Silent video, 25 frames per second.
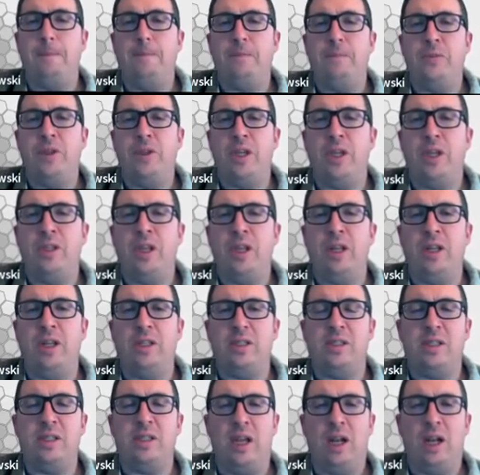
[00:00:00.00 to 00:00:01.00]
The
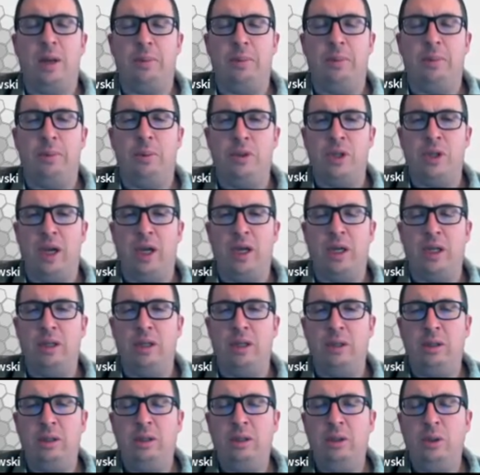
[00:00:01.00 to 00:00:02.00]
attendance setup, which I
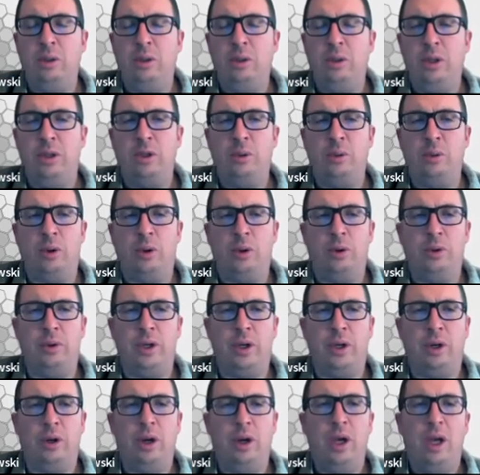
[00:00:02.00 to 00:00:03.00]
alluded to
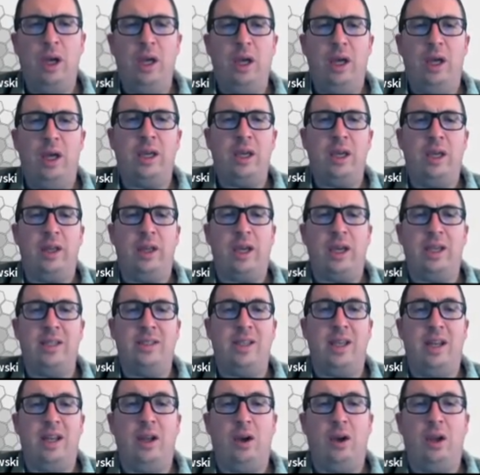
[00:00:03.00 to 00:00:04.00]
earlier, again, like I
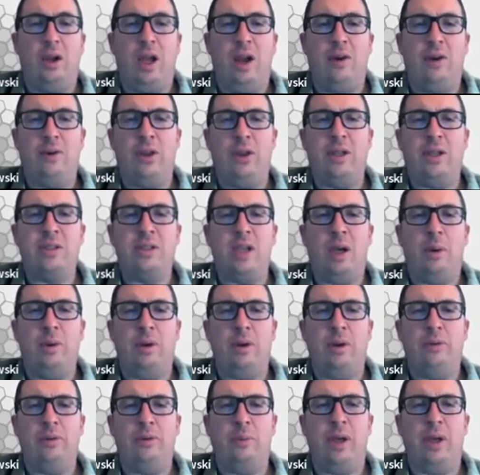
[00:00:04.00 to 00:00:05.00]
said, everything's coming
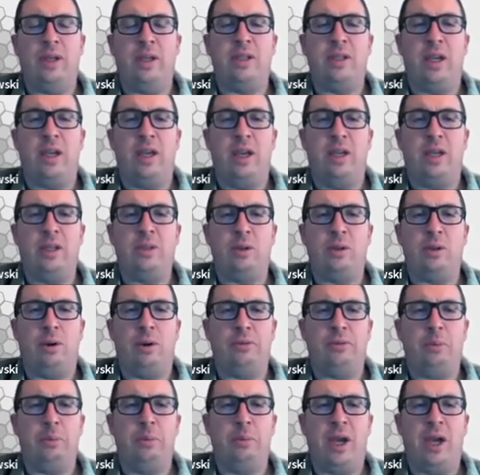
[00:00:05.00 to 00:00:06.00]
in from the SIS
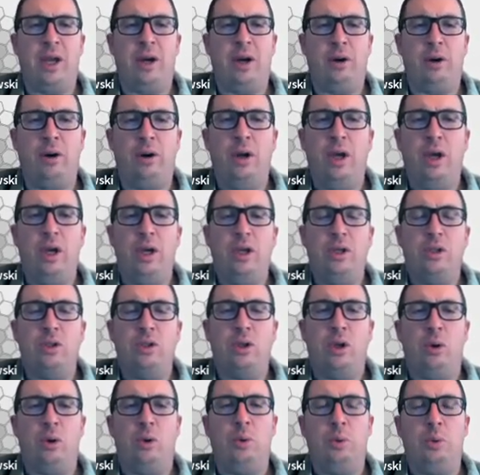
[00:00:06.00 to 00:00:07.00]
or from Banner.
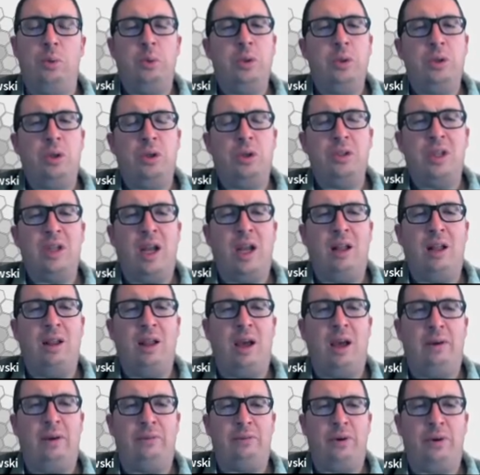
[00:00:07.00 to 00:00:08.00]
So there's not a
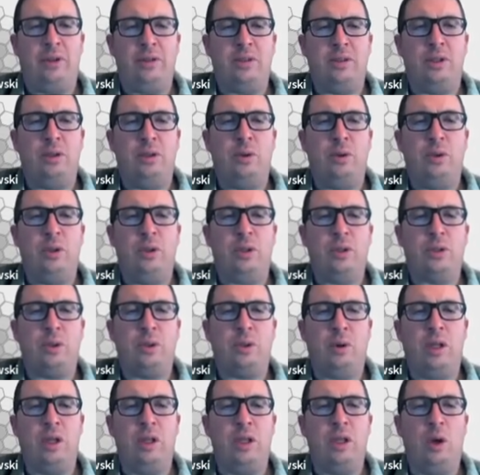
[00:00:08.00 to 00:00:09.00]
lot for us to do in this
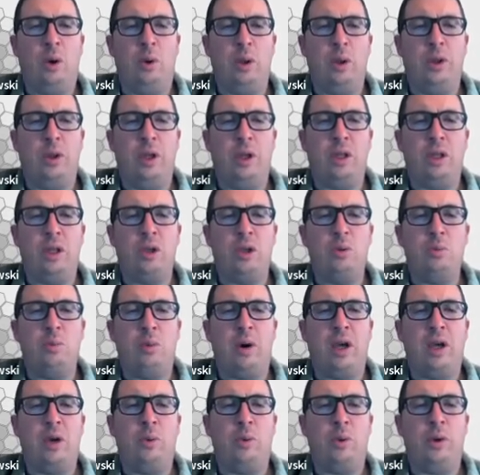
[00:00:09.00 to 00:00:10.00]
screen. The only thing that you
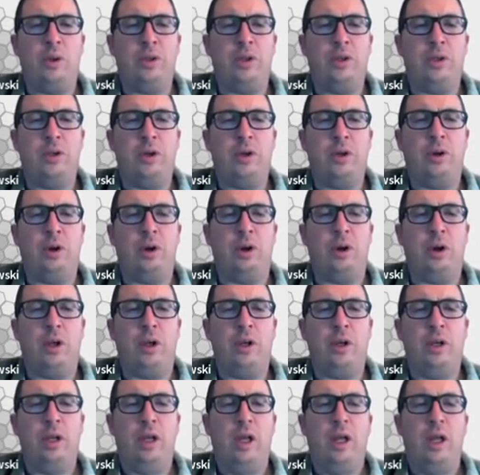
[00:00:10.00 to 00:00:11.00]
might want to turn
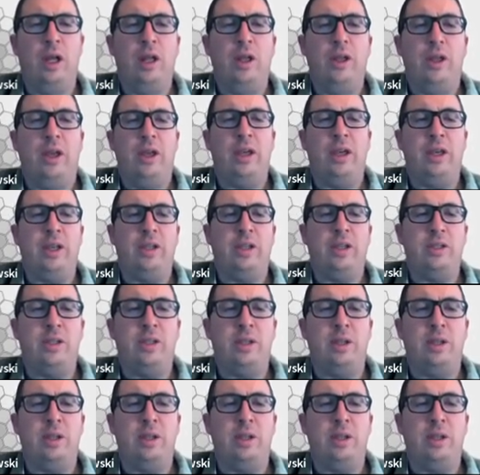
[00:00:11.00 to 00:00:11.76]
on is